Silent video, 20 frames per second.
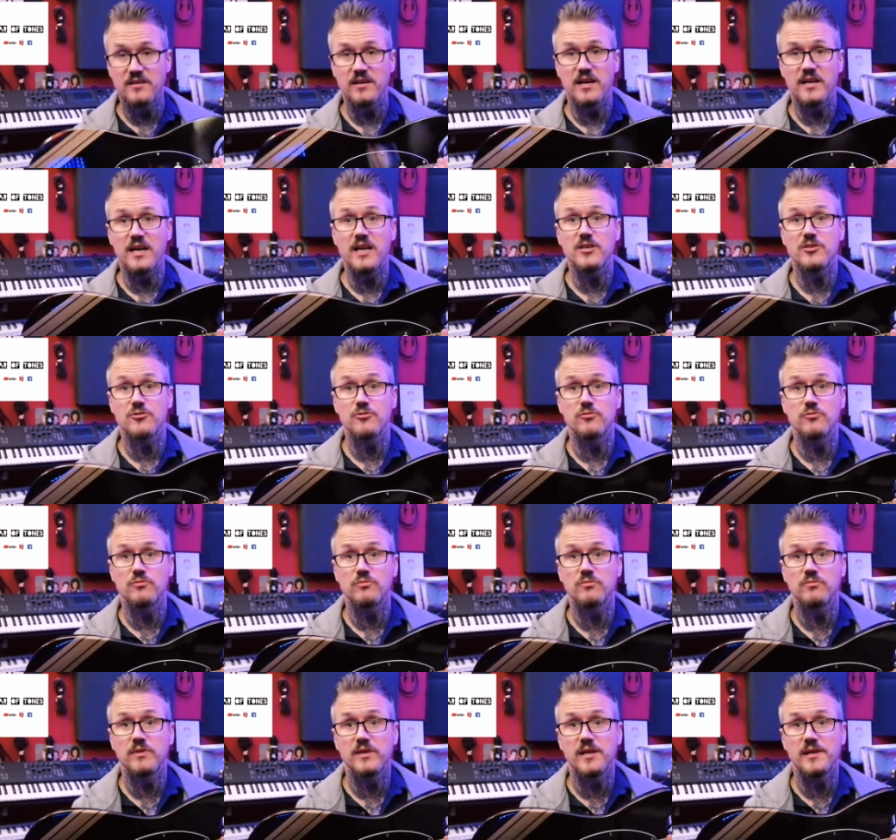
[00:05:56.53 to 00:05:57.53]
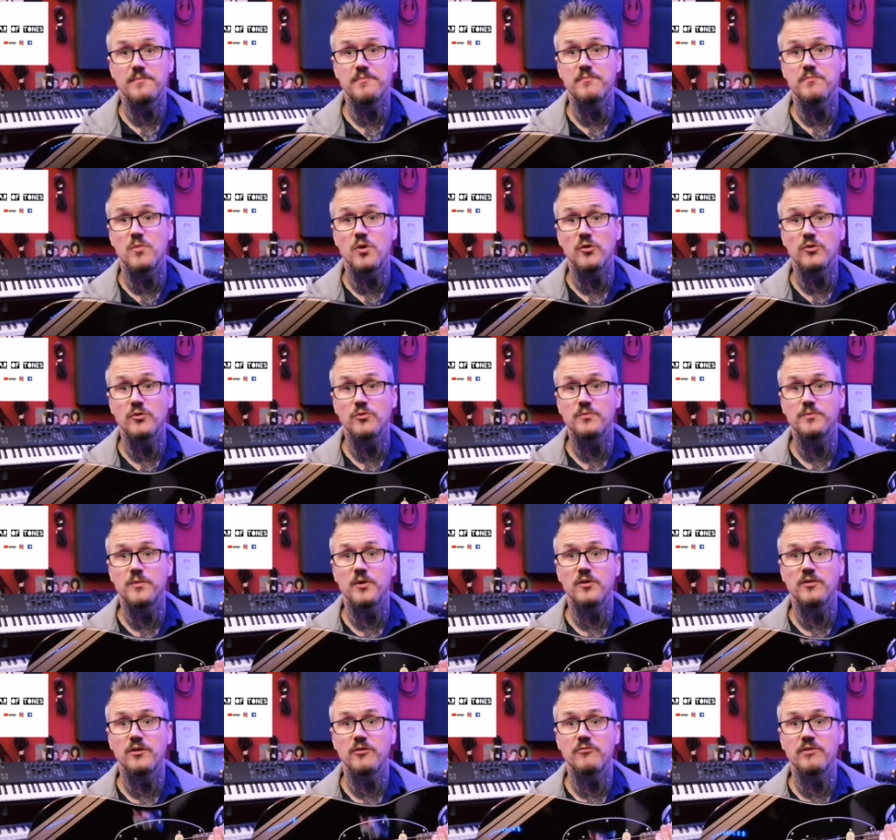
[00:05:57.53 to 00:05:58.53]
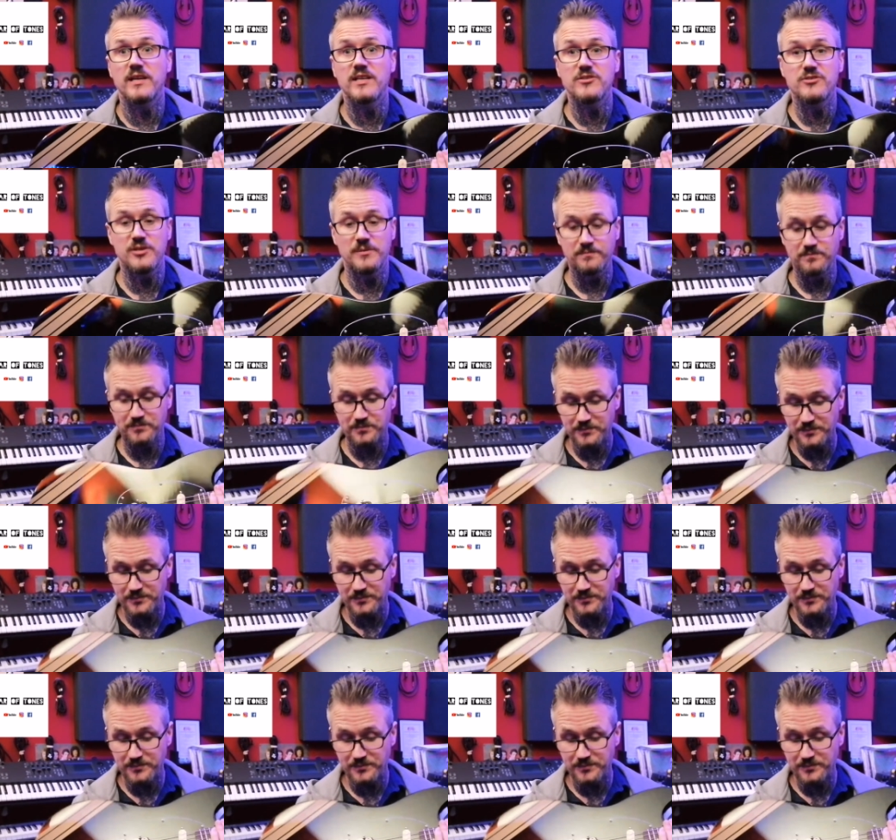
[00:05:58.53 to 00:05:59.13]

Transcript: an actual um, model on their range.